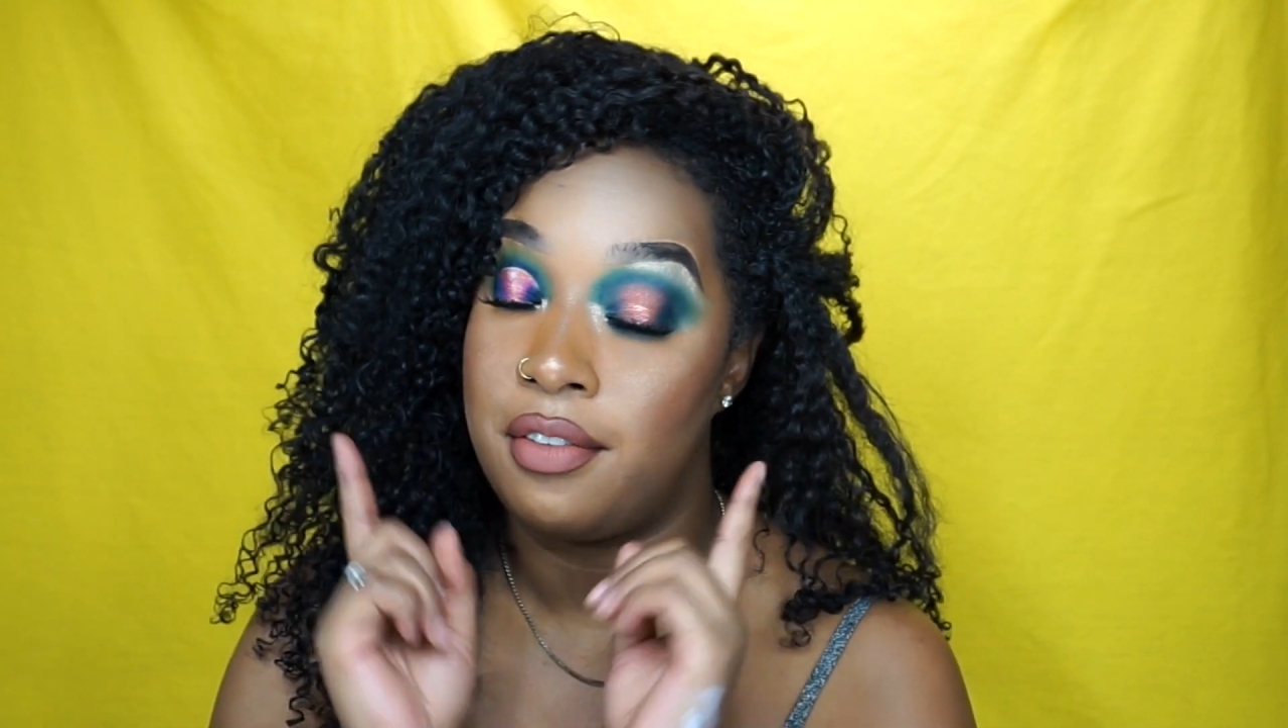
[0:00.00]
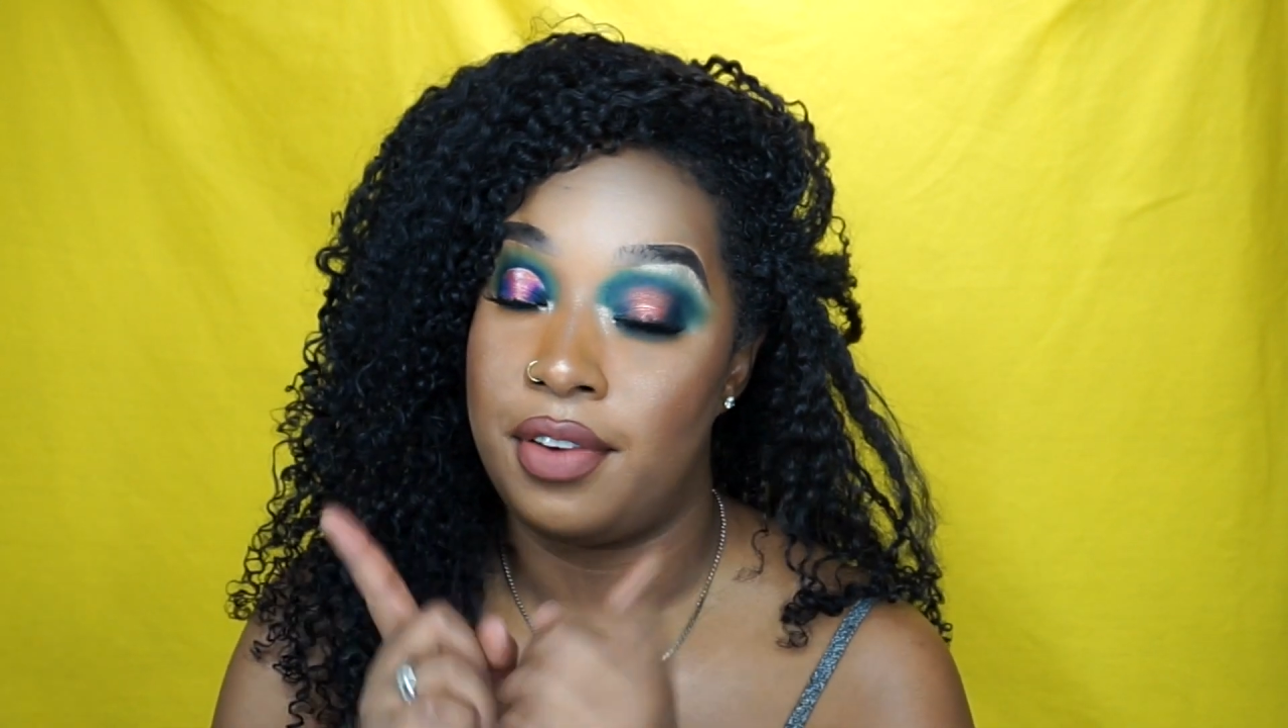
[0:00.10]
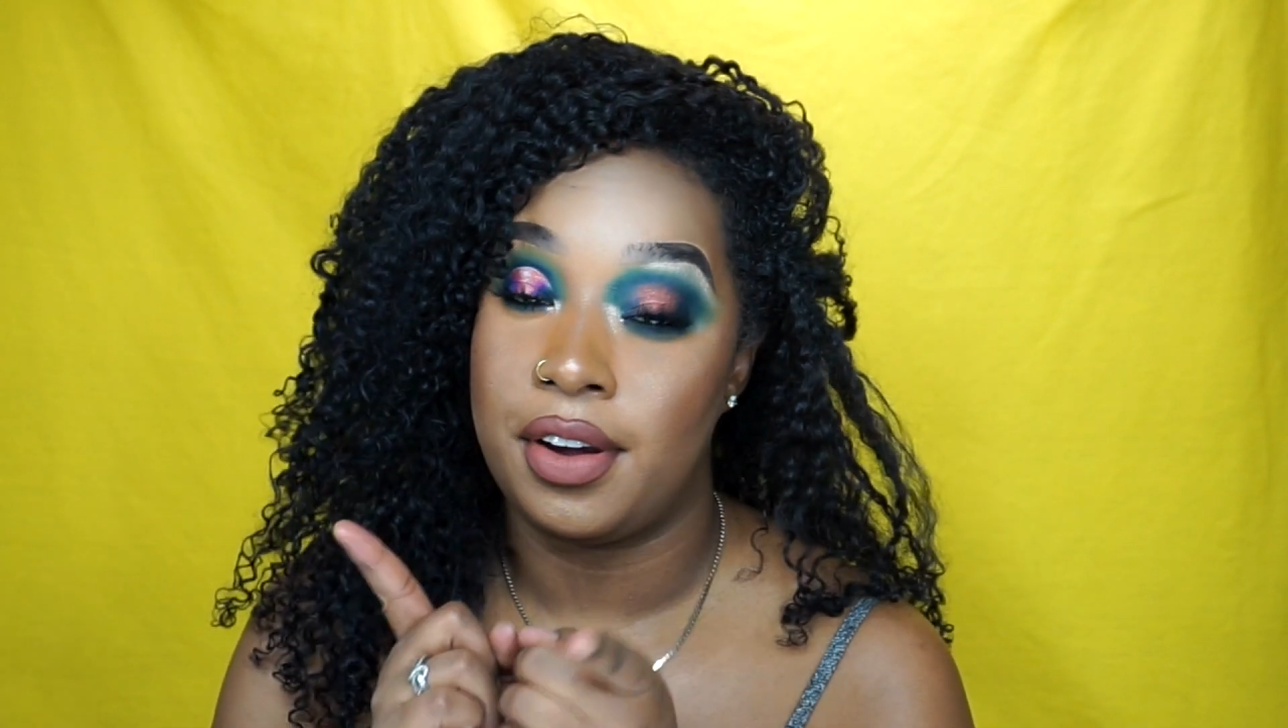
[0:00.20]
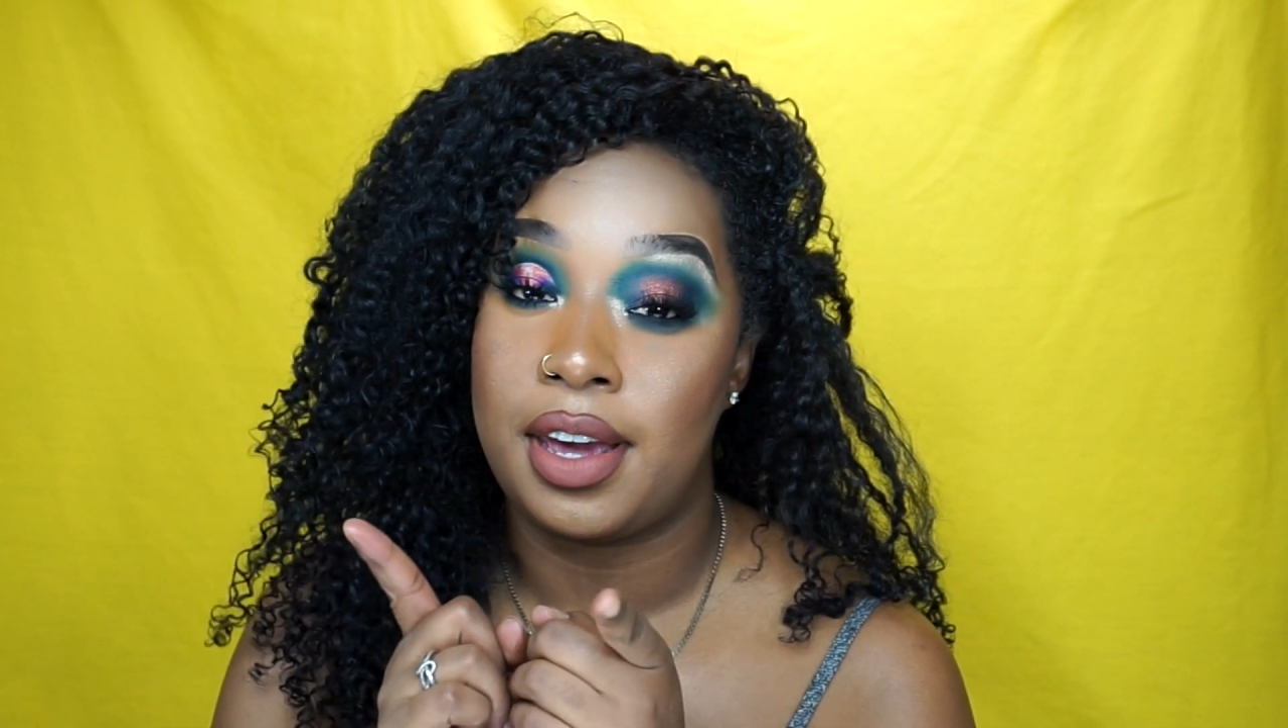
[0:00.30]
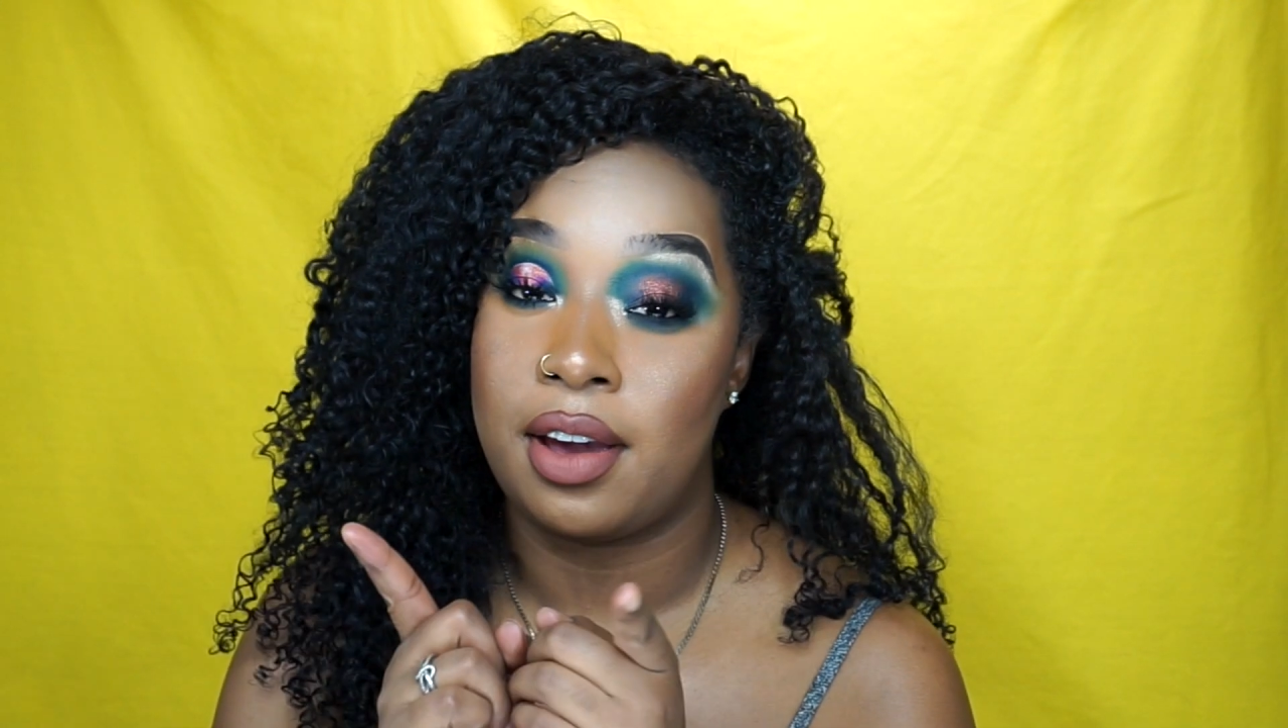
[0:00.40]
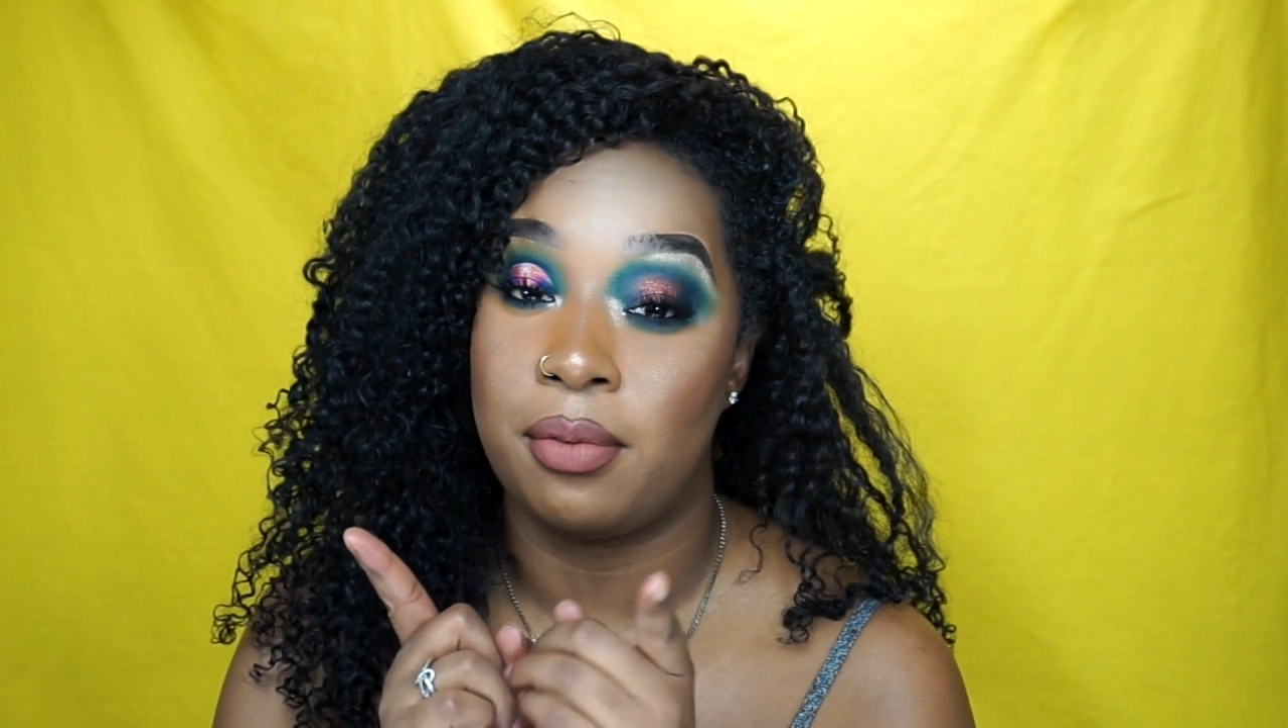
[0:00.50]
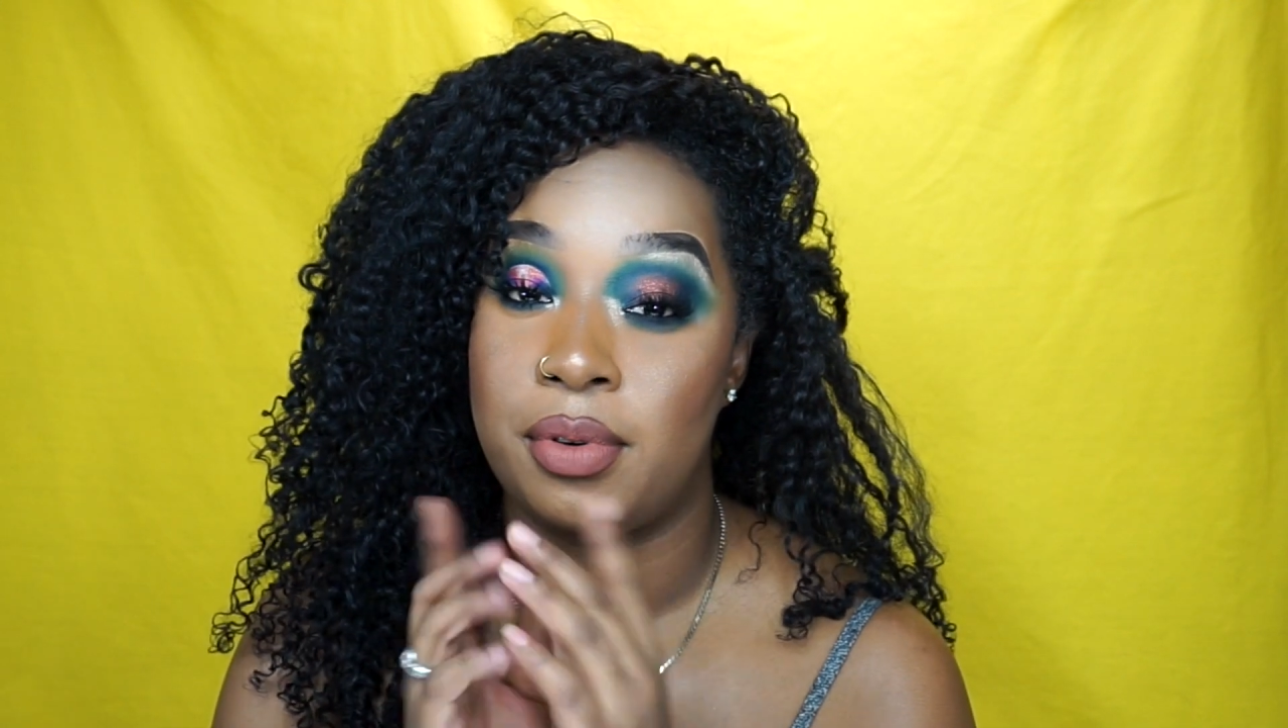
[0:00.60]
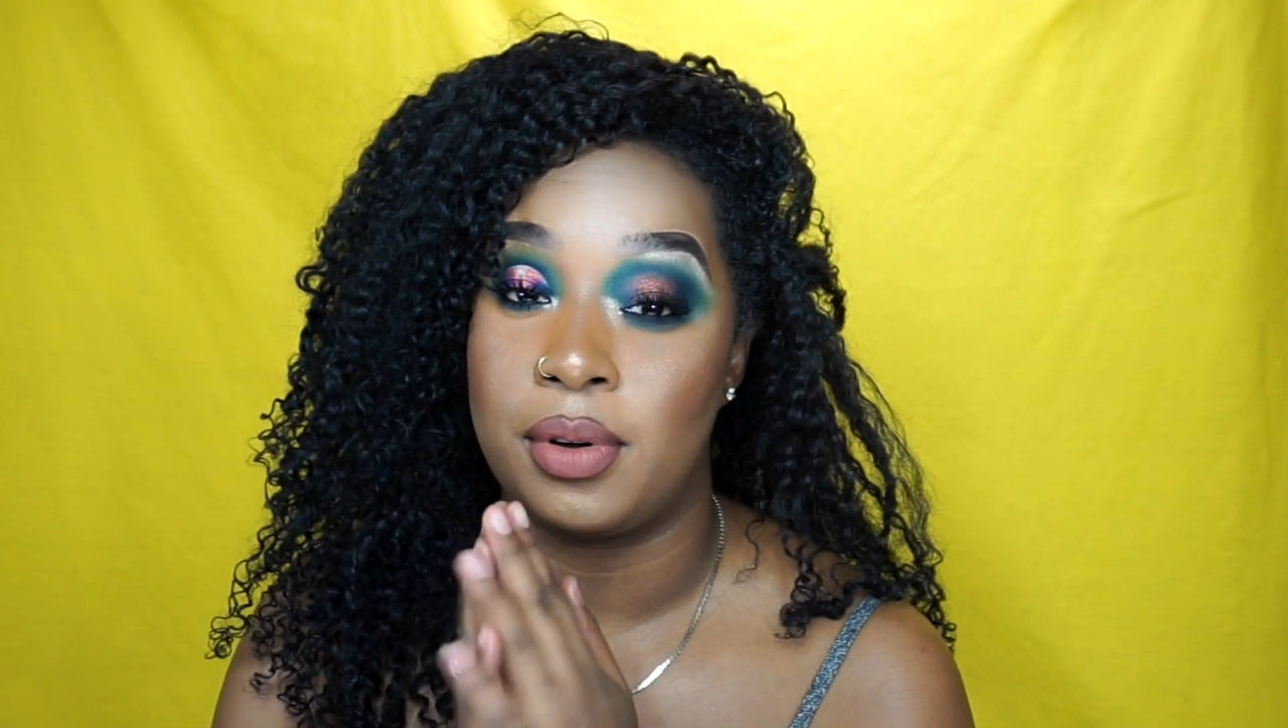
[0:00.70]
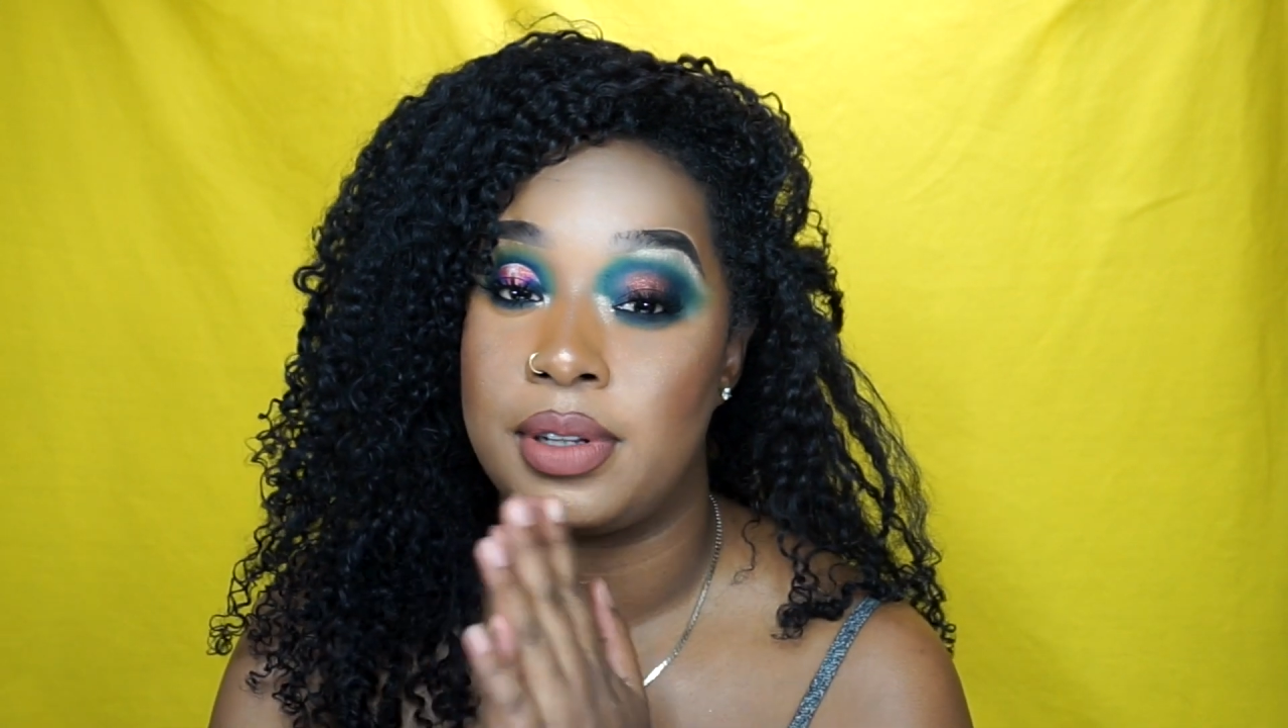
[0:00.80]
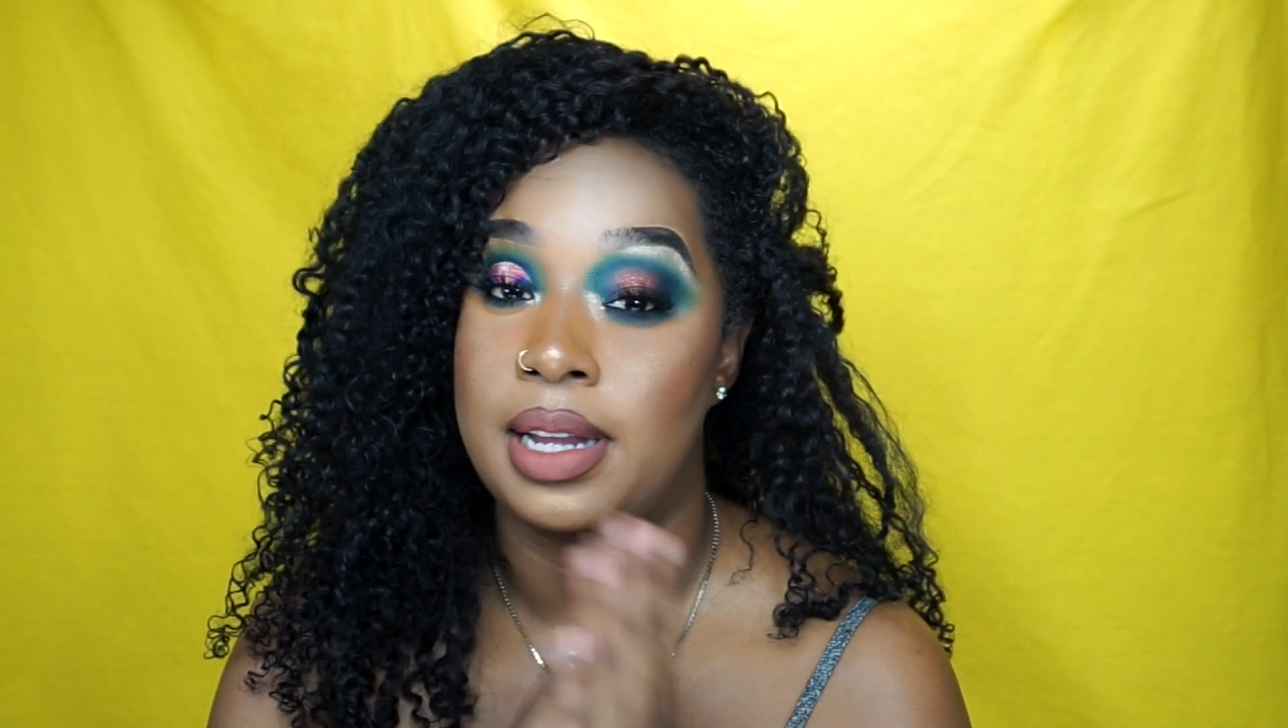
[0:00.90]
very helpful.